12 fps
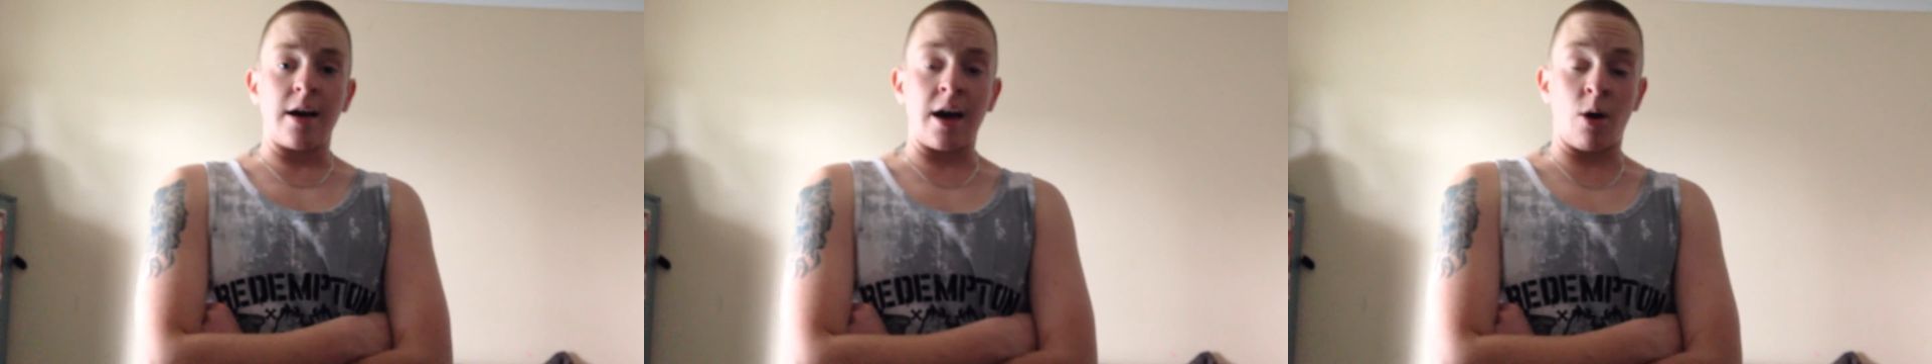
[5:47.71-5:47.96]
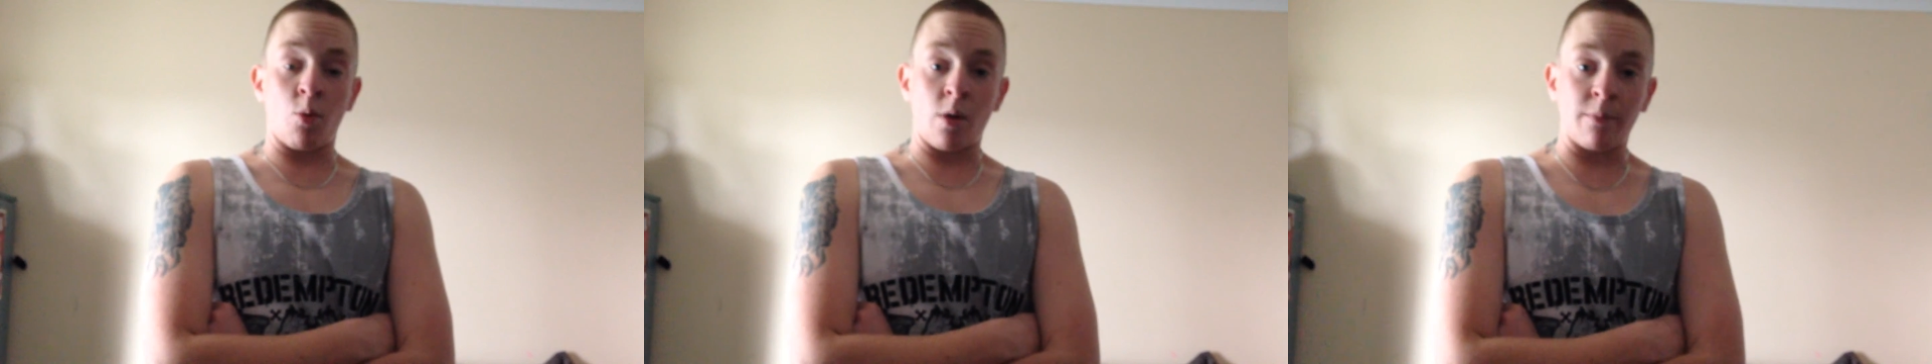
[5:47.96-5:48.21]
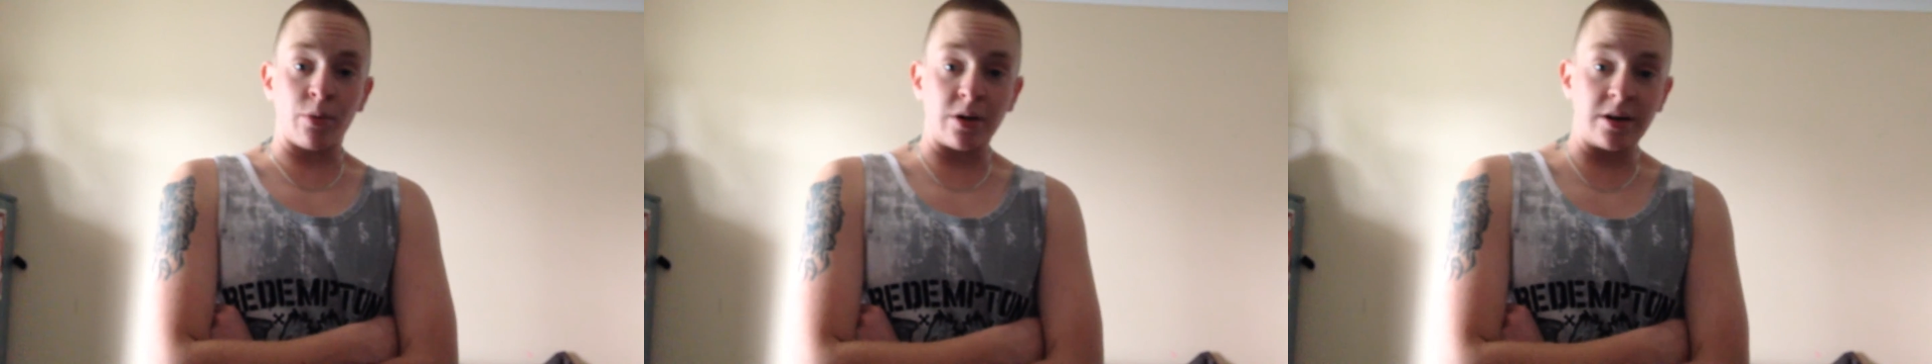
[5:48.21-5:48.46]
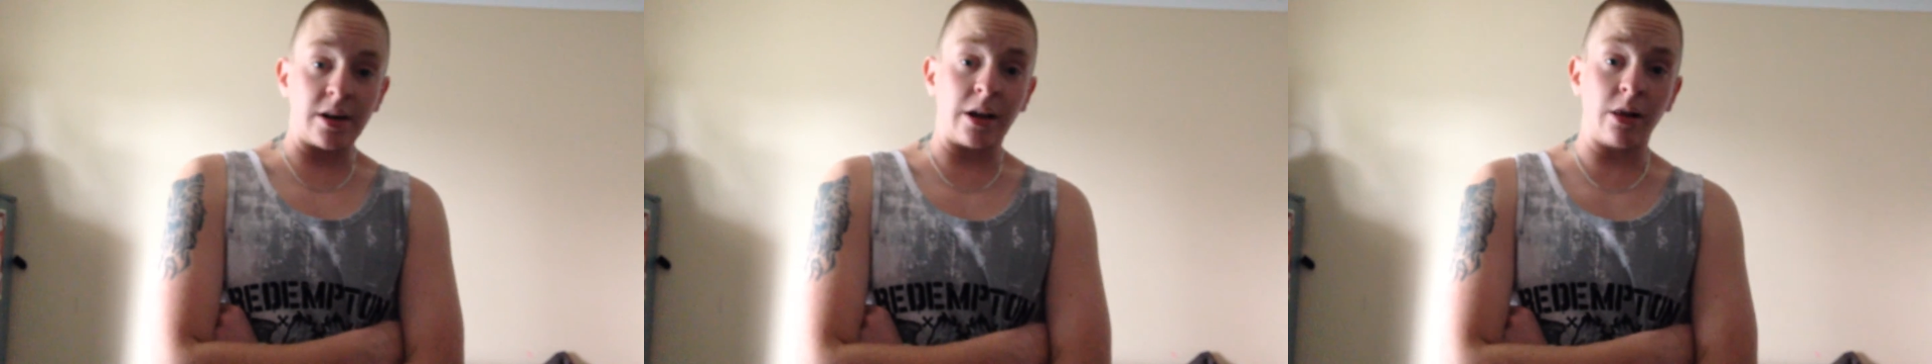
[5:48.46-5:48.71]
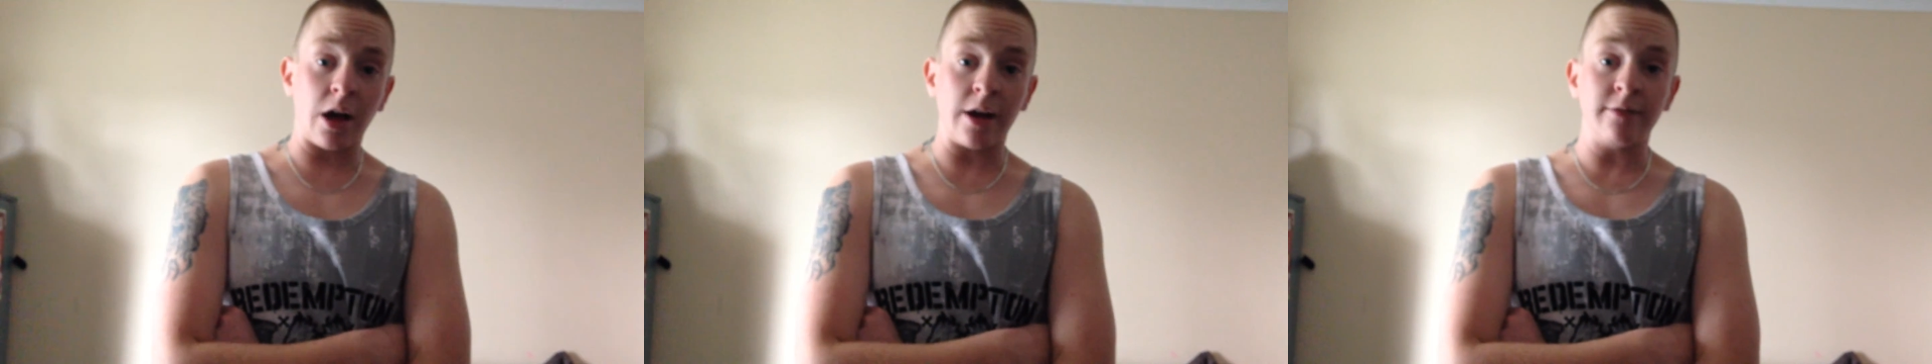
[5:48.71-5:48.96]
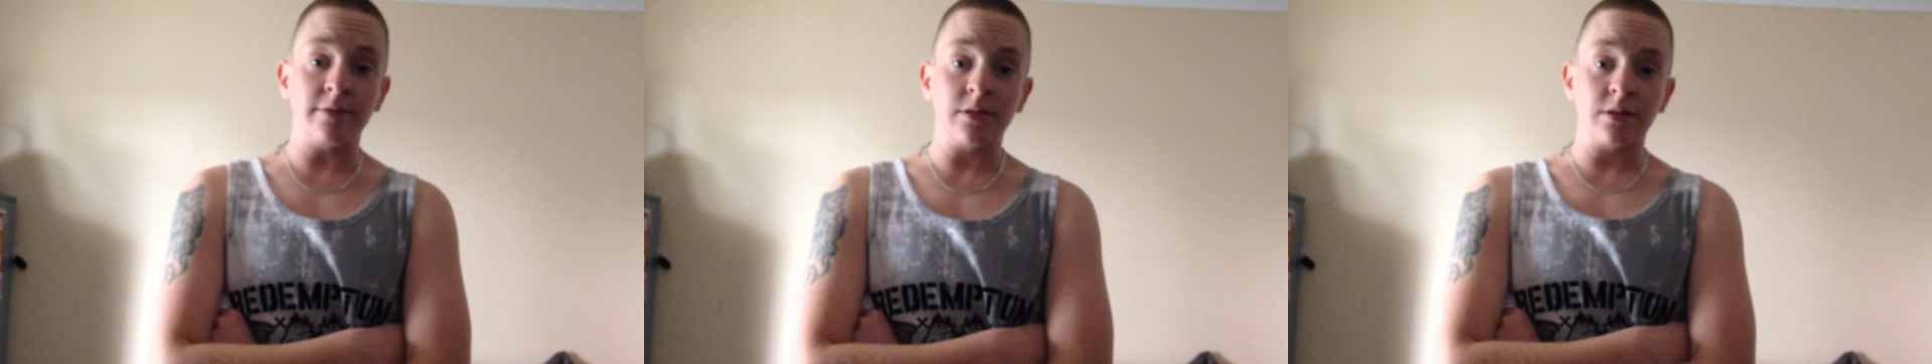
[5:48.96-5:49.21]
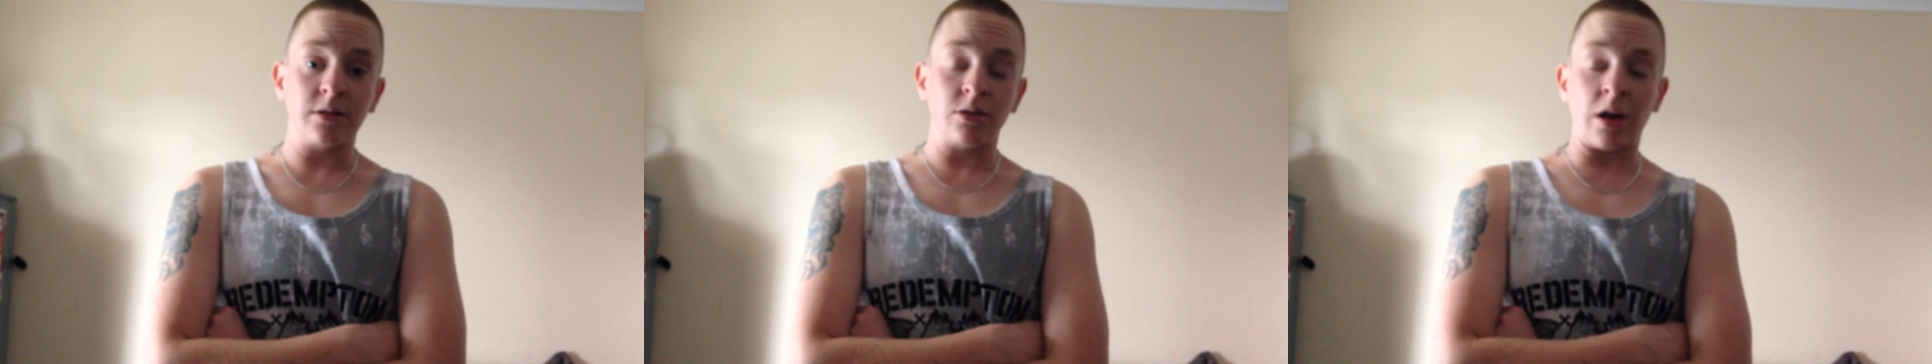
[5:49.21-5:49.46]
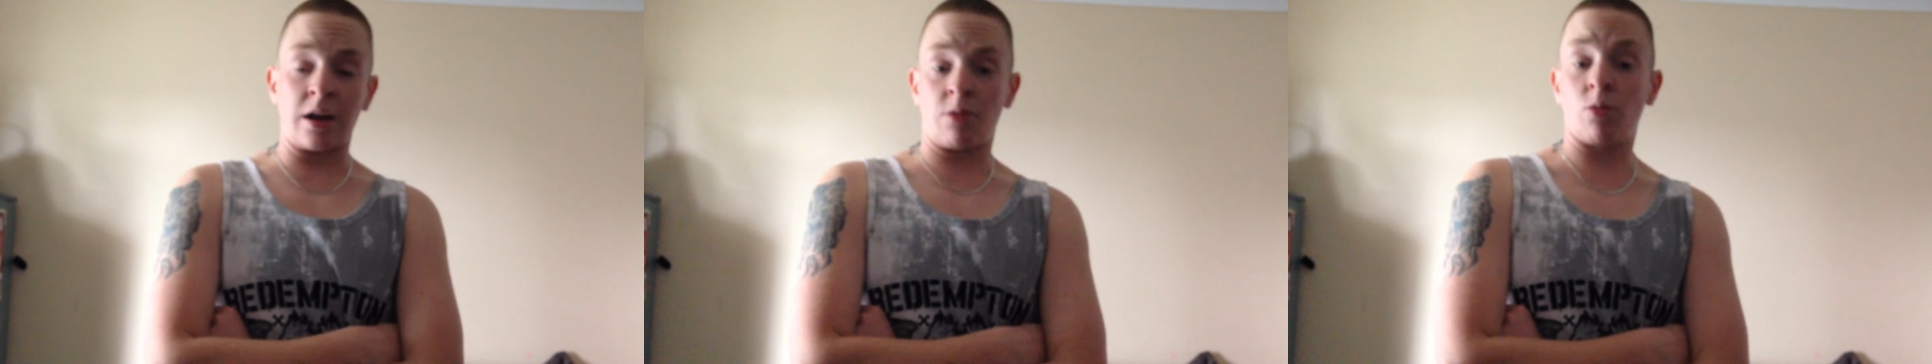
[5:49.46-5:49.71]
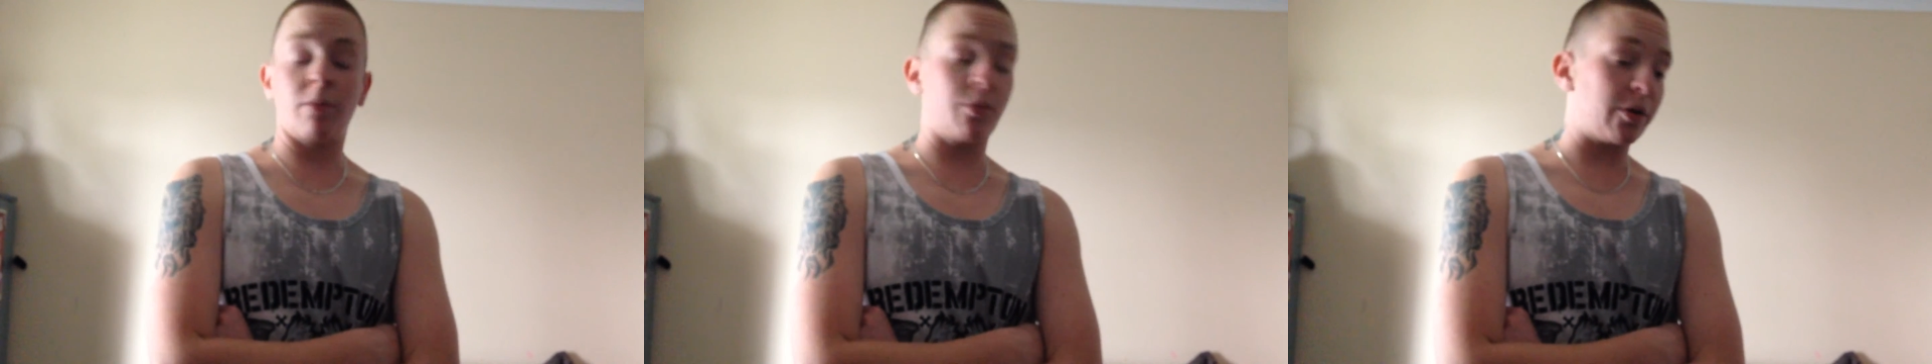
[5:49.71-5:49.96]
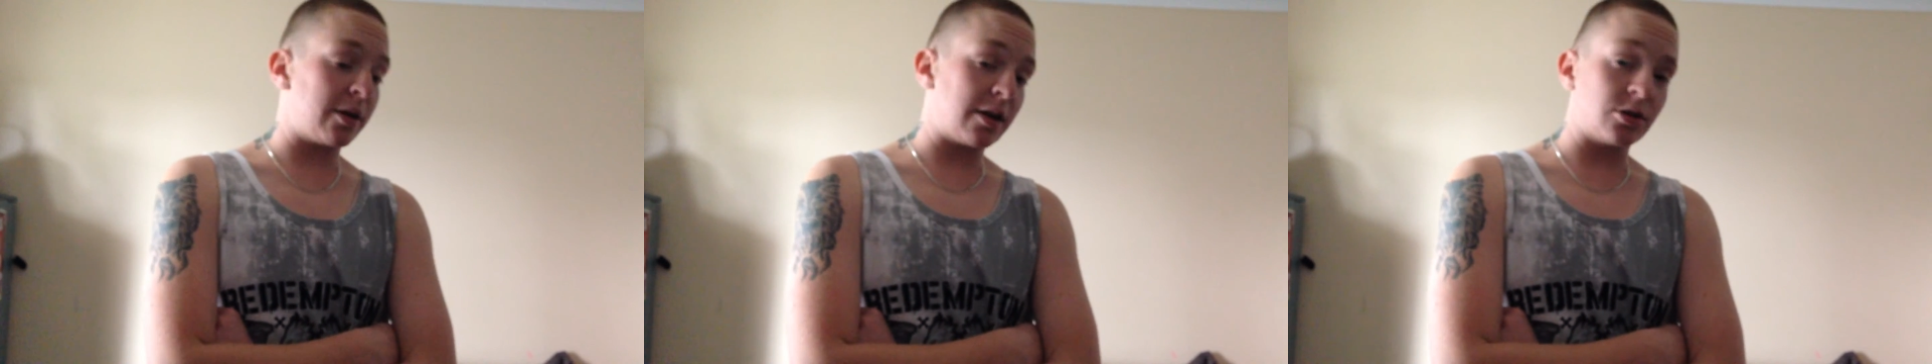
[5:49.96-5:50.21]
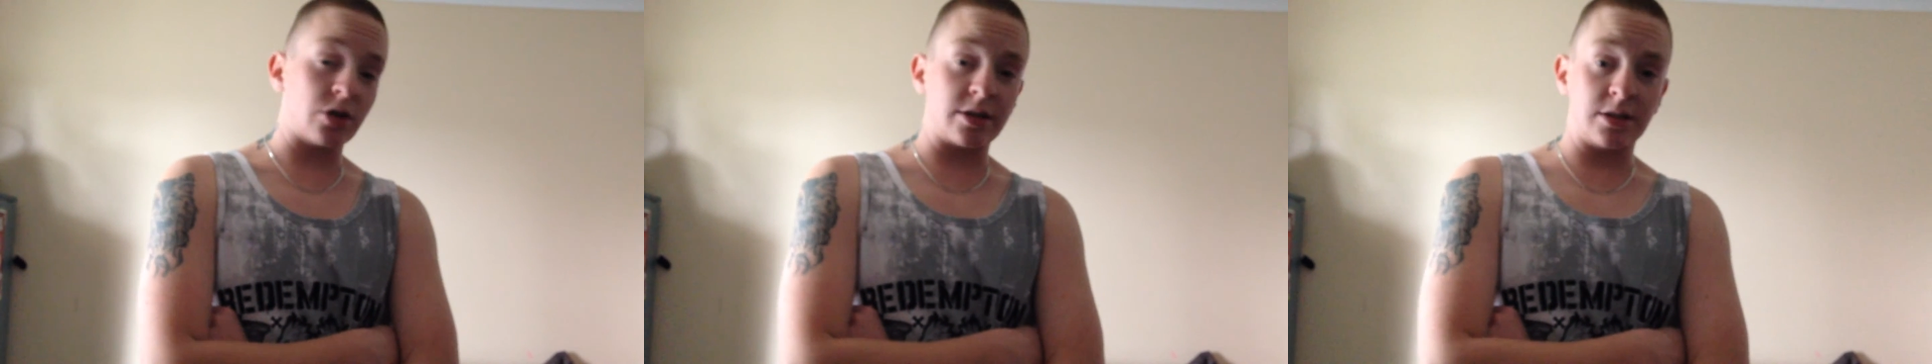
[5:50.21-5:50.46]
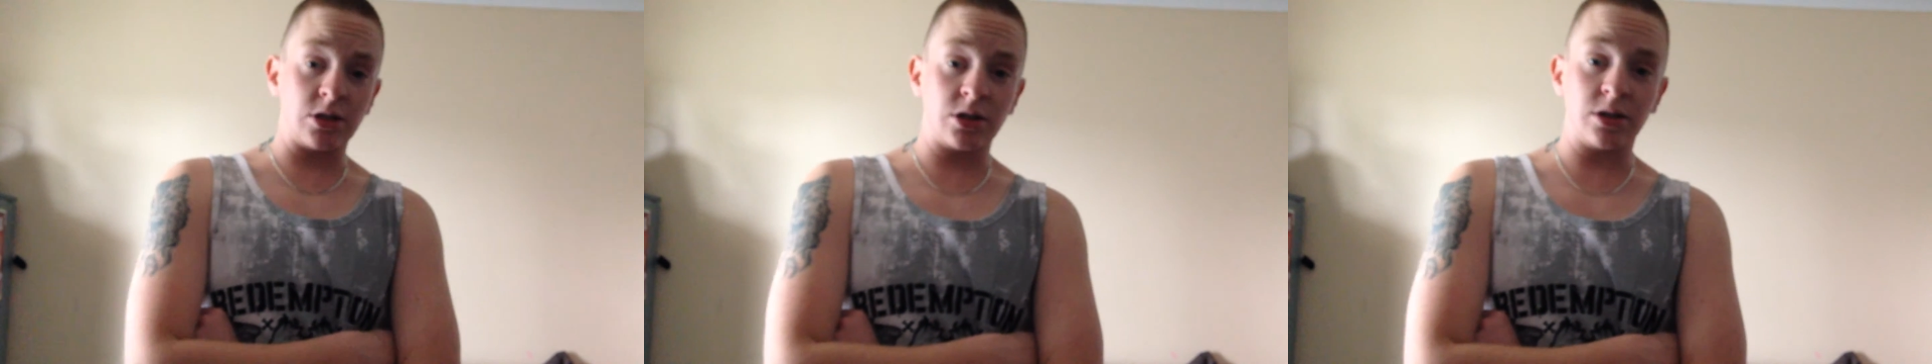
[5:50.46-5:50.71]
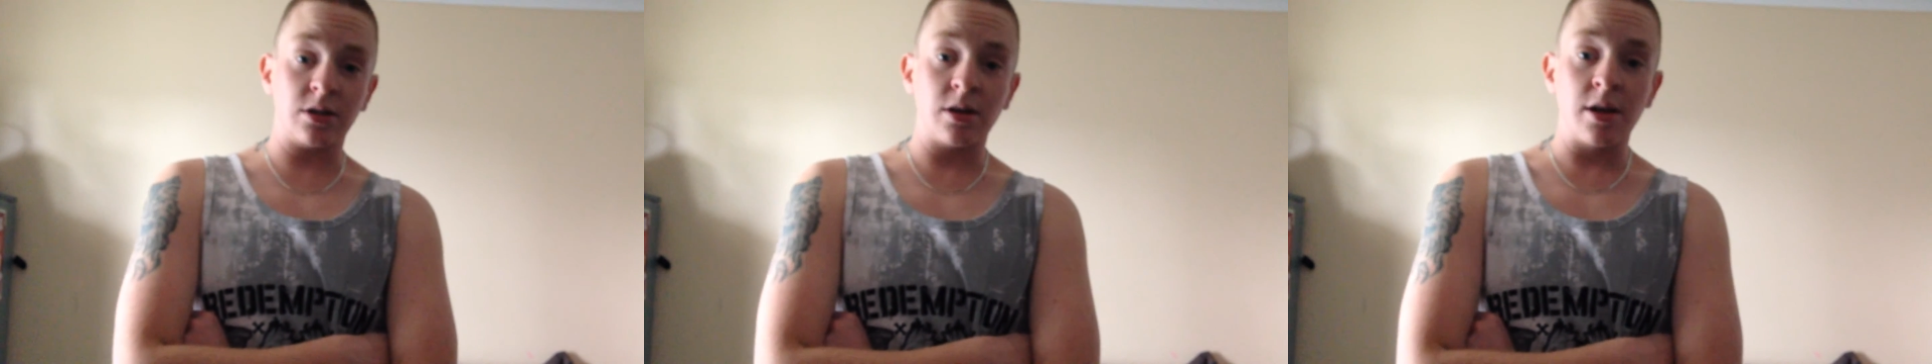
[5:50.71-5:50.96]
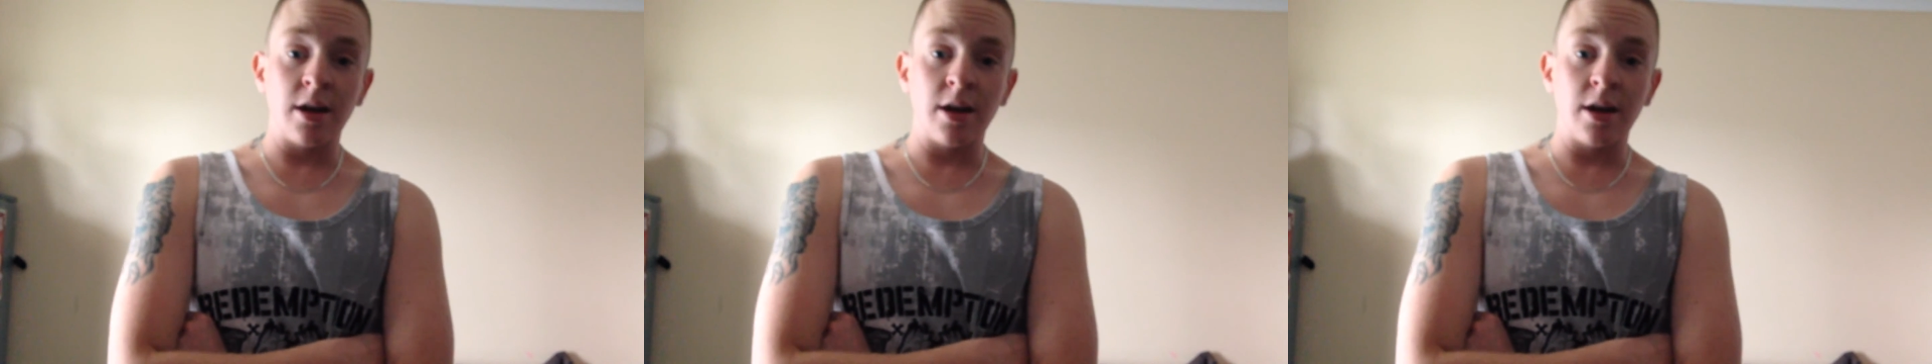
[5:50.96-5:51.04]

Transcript: at one point in our lives and at one point in our transition